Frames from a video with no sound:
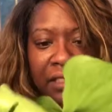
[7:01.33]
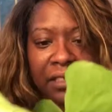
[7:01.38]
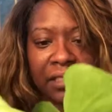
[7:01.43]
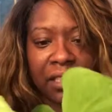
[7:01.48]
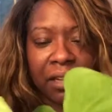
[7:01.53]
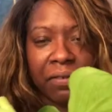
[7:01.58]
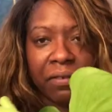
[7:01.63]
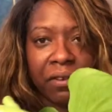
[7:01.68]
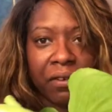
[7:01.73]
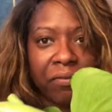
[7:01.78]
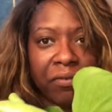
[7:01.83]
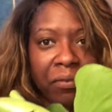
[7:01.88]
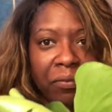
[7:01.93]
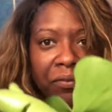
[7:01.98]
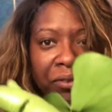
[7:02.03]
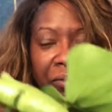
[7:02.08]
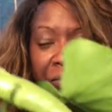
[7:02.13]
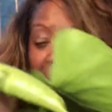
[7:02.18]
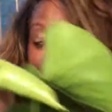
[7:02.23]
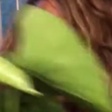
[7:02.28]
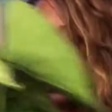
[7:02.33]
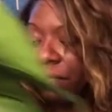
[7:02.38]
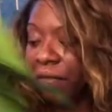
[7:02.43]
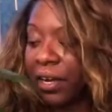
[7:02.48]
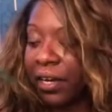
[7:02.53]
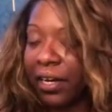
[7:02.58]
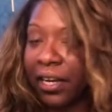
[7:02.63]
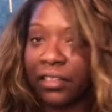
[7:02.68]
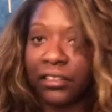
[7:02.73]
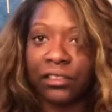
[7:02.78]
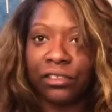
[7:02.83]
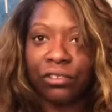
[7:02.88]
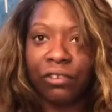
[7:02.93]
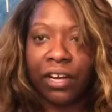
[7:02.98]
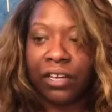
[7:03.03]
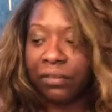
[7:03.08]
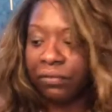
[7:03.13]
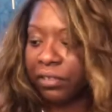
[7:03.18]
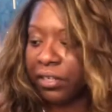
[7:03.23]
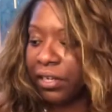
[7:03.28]
is suffering from root rot right now. It's
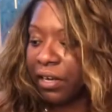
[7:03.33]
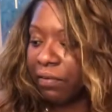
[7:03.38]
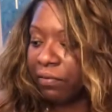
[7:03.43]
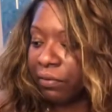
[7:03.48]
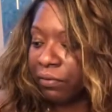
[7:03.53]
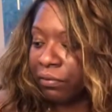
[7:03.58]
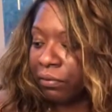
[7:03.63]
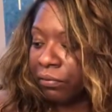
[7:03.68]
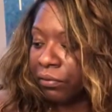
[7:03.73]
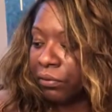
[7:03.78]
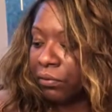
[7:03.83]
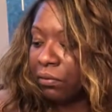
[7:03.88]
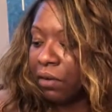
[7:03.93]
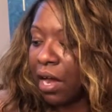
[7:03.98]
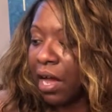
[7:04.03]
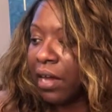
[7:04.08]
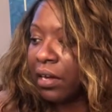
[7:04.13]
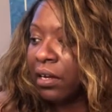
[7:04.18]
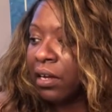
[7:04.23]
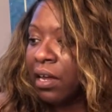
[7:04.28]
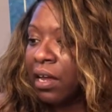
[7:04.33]
trying to recover from root rot.